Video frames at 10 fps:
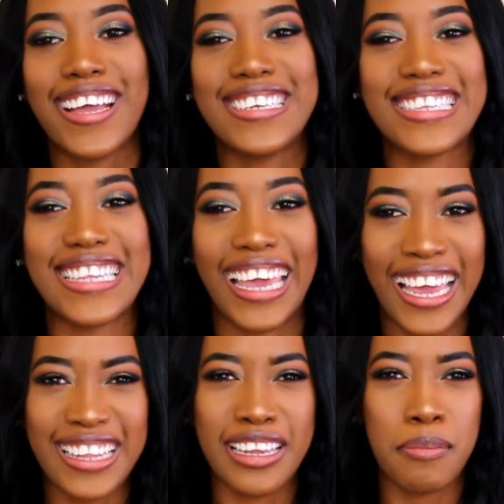I just
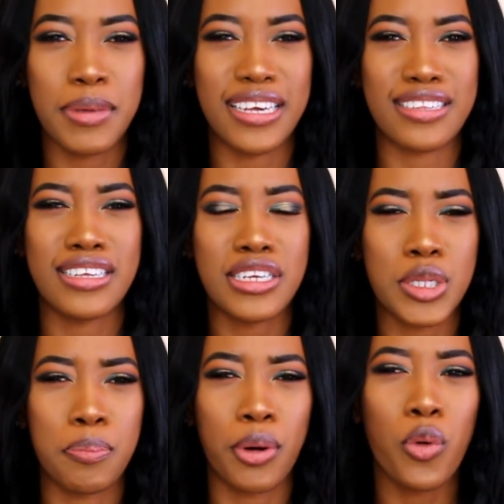hate them because they
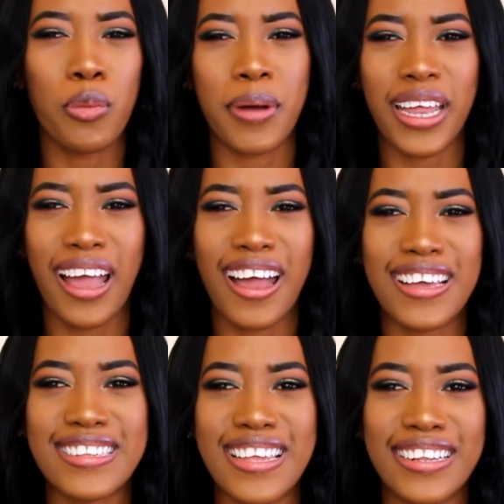just poke my
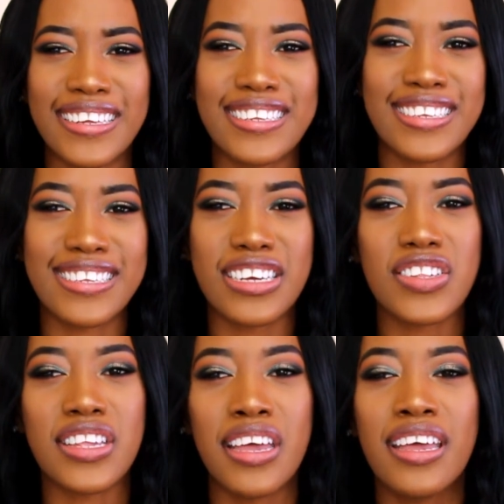eyes, and it's just